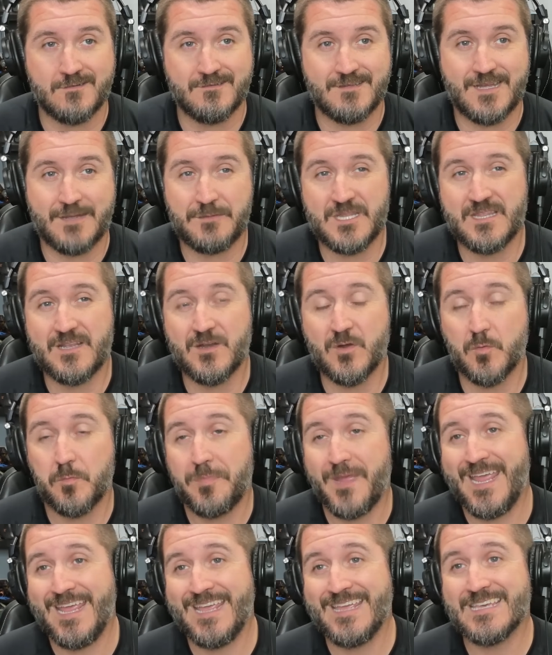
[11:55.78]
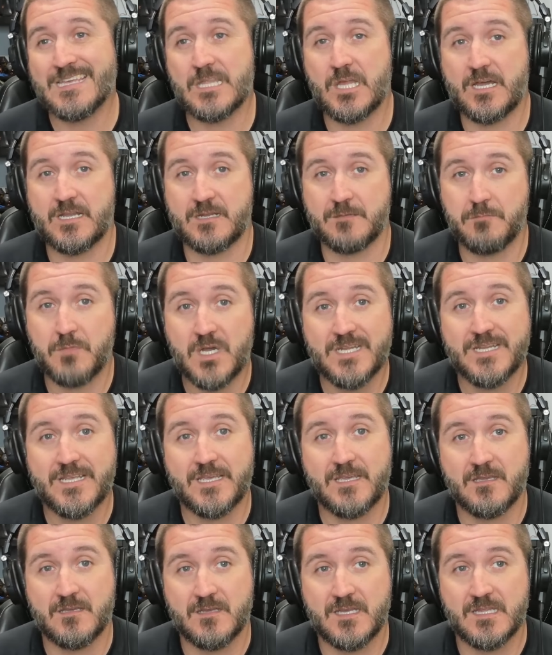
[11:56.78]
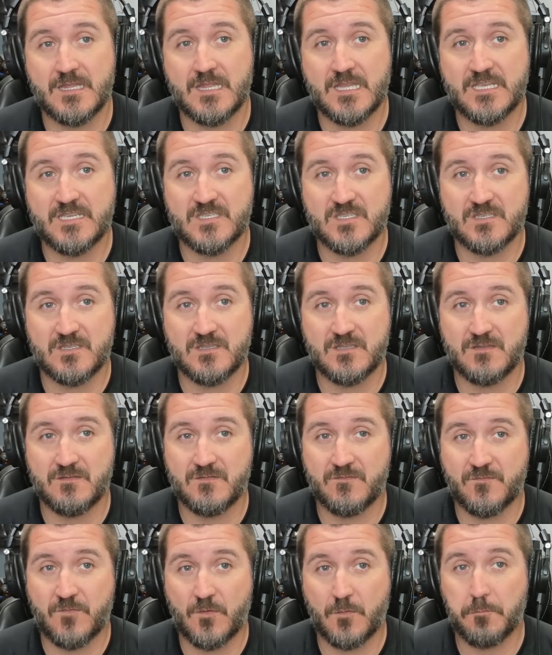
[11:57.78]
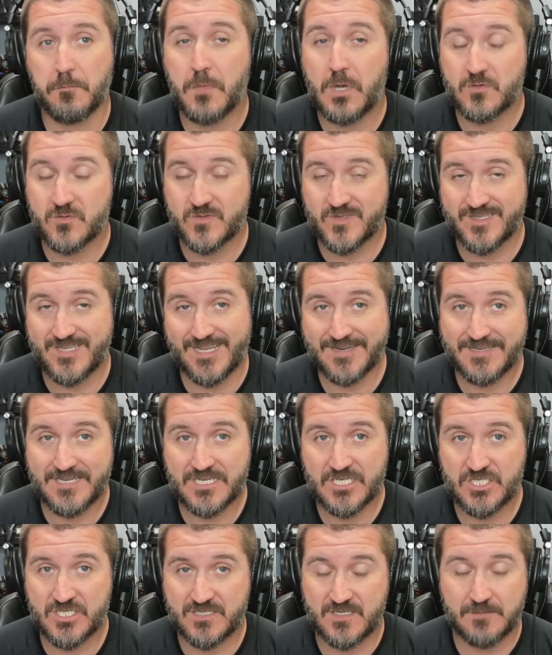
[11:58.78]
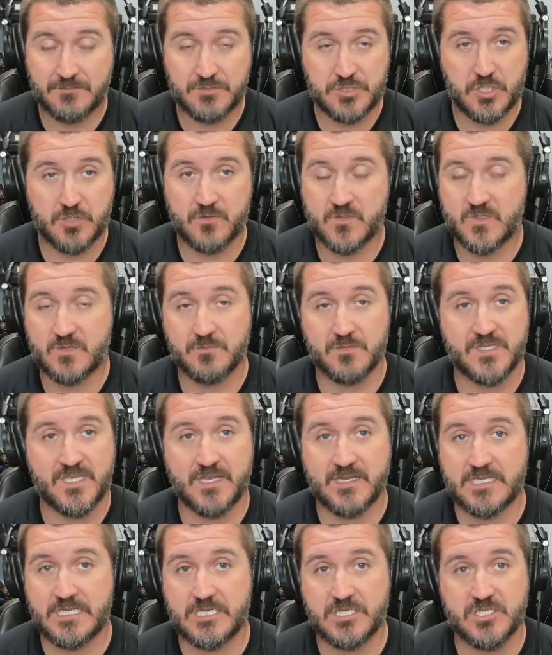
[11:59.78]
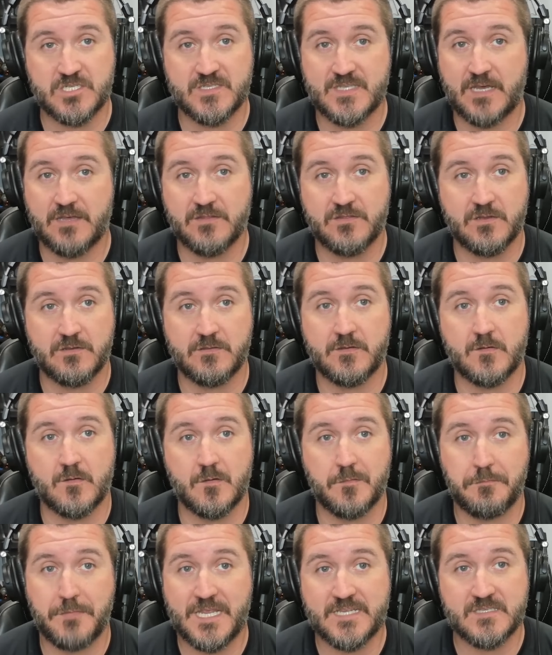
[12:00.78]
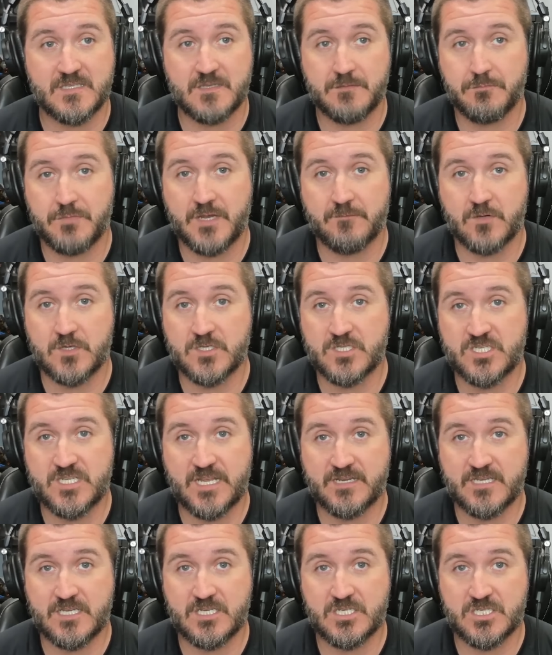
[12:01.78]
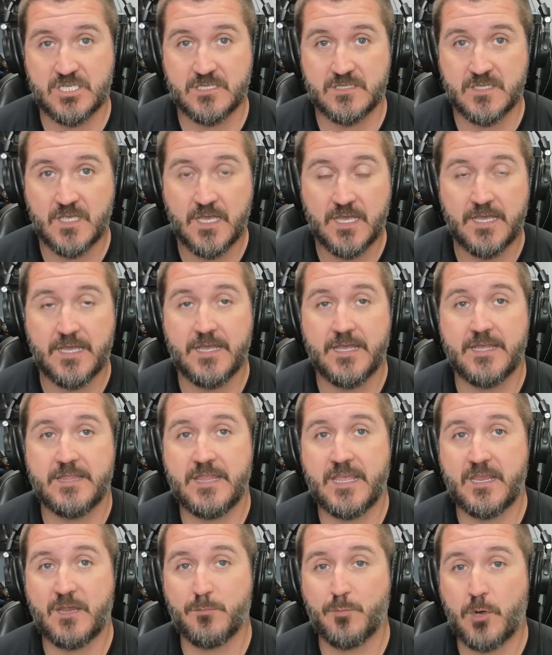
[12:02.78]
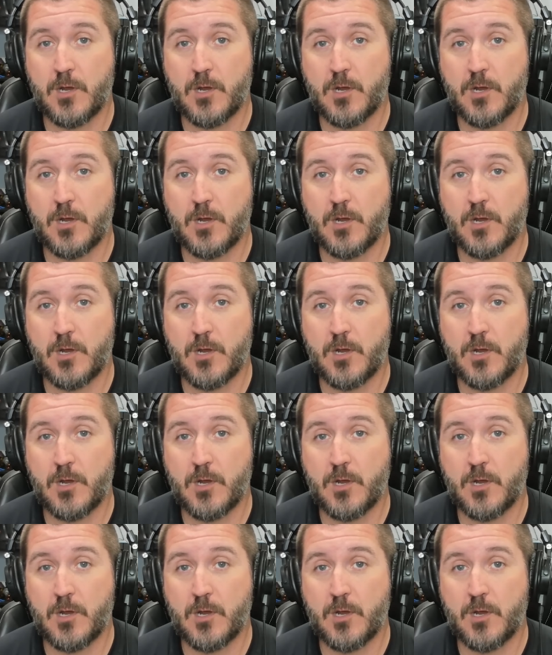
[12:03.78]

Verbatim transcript: I mean, they don't pay a lot of money, at least for most technicians. I'm sure there's some technicians out there that are amazing beverage technicians, and they can